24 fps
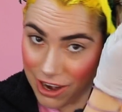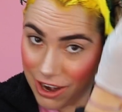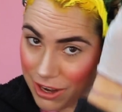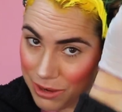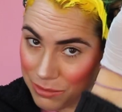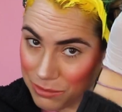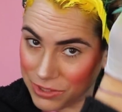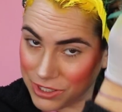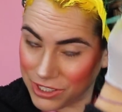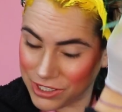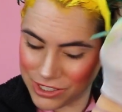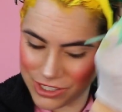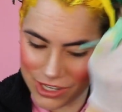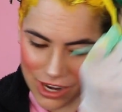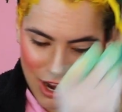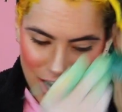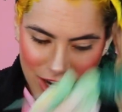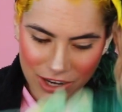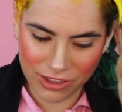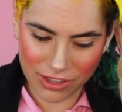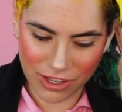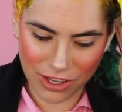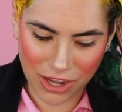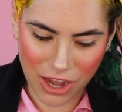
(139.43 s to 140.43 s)
I'm
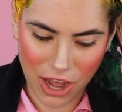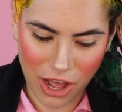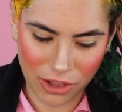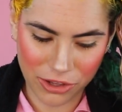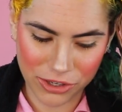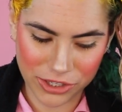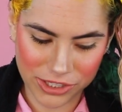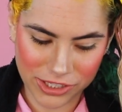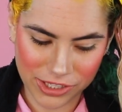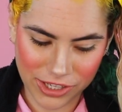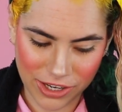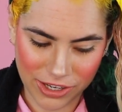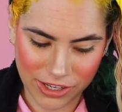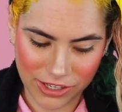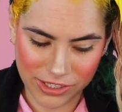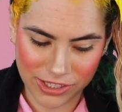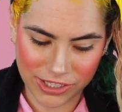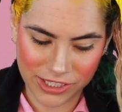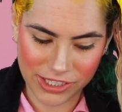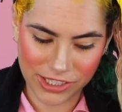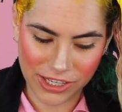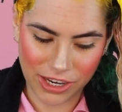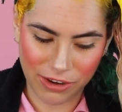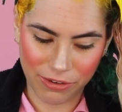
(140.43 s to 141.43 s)
done, the color is going to
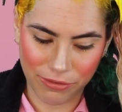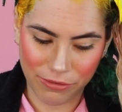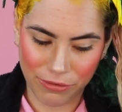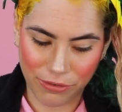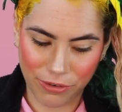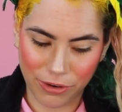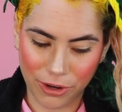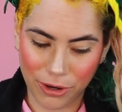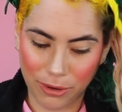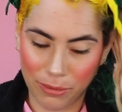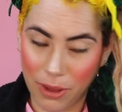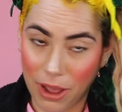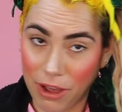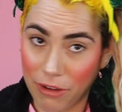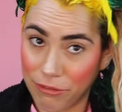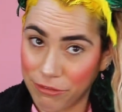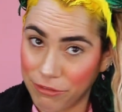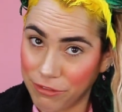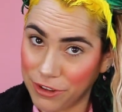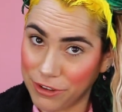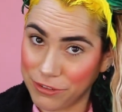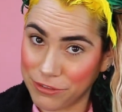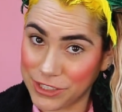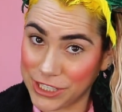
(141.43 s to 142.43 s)
sit for
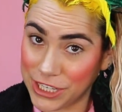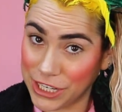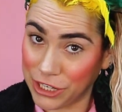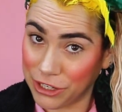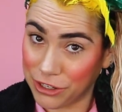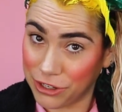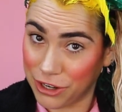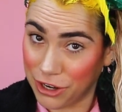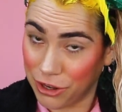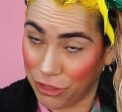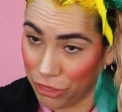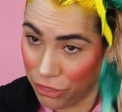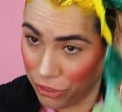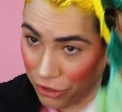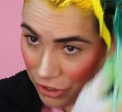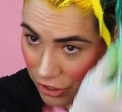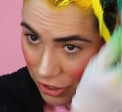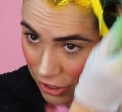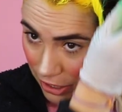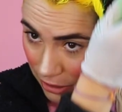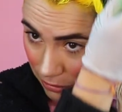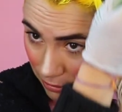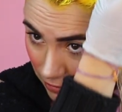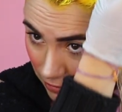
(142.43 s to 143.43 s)
about 15 to 30